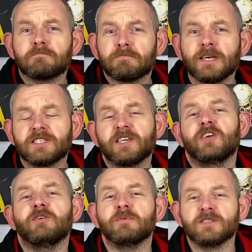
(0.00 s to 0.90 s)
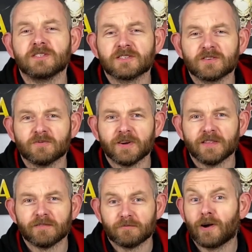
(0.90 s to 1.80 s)
basic humans
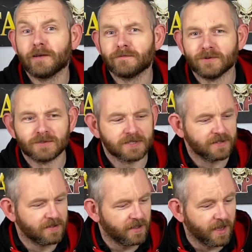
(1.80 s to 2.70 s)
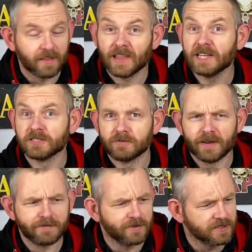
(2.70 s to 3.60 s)
with rifles, laser
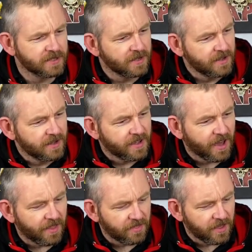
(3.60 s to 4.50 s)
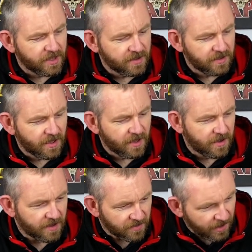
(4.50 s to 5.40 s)
rifles, and they
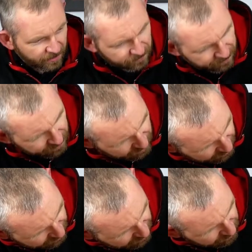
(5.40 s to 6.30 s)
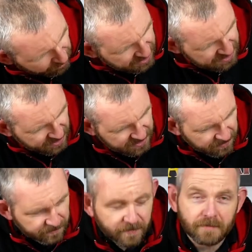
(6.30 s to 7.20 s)
have like a very
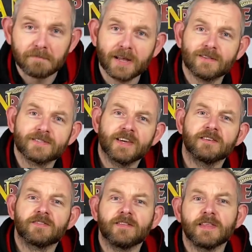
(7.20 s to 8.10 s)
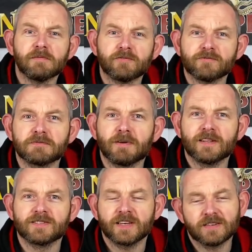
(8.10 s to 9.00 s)
distinctive battle tank, the Lehman Russ
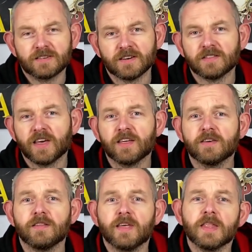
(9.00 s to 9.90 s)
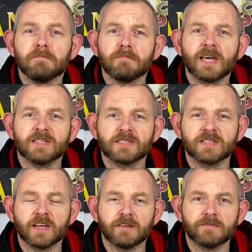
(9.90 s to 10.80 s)
battle tank, and they're the
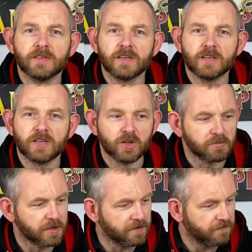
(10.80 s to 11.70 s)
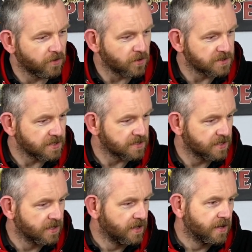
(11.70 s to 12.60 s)
mainstay of the human forces.
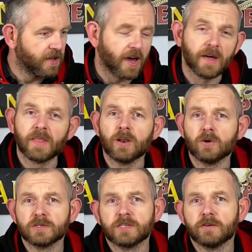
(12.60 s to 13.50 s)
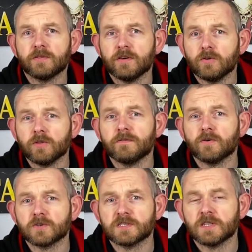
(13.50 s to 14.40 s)
And then also the other
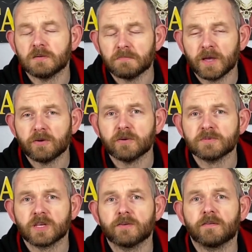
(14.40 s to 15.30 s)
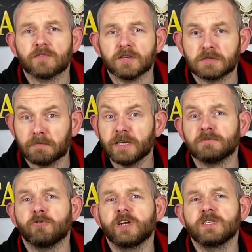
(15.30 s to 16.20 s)
force of the Imperium, so you have the Space
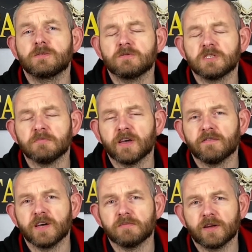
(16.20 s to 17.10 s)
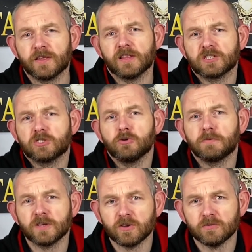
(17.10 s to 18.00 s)
Marines, which you may have heard about. They're the
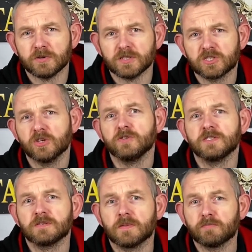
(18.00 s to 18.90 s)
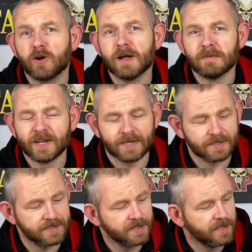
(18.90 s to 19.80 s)
superhuman sons of the
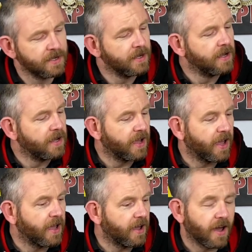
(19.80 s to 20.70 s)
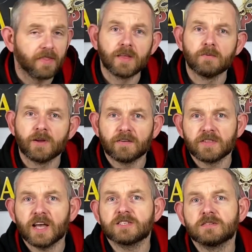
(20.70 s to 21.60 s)
Primarchs. And then we have the
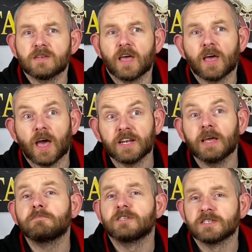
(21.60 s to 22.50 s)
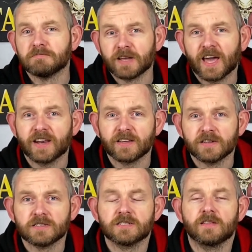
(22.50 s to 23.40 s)
Adeptus
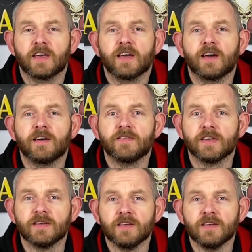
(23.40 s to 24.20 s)
Mechanicus, so they are the